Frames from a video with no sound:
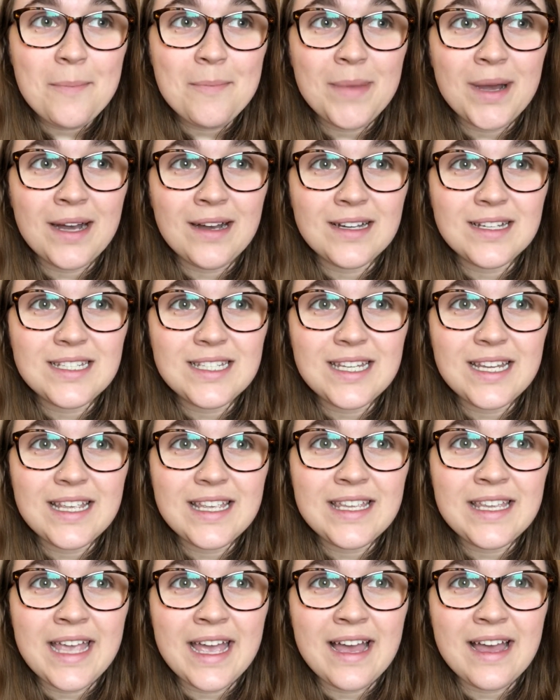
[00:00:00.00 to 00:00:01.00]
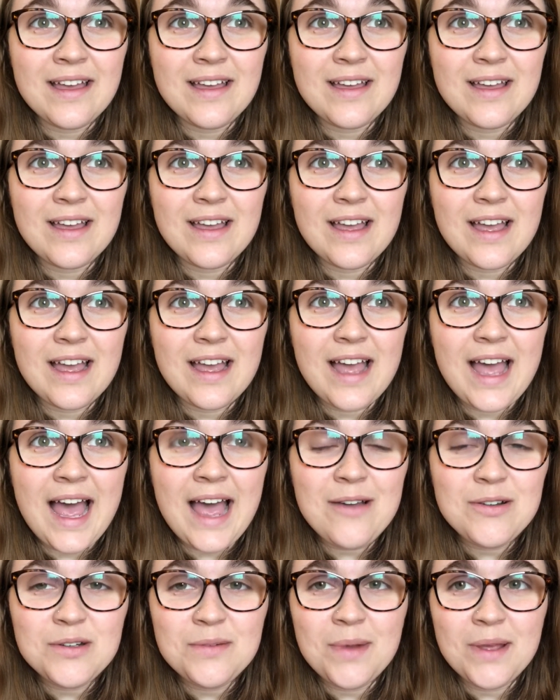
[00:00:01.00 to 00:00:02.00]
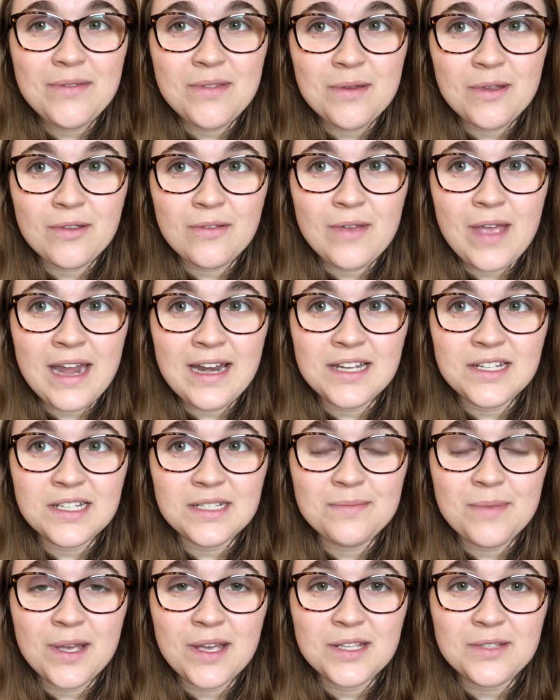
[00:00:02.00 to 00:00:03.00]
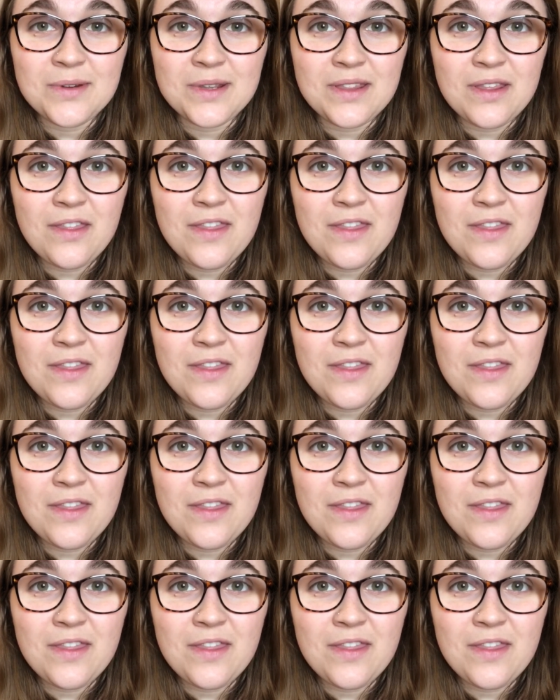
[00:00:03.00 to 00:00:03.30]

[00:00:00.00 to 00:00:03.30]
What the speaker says: but yeah, how to apply for the NHS Bursary.